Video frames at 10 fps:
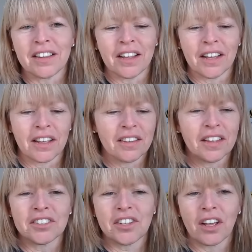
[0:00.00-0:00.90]
the
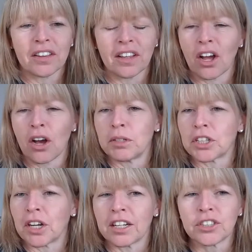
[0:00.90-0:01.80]
things like the
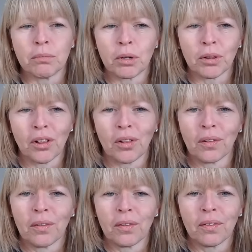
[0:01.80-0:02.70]
garbage collection model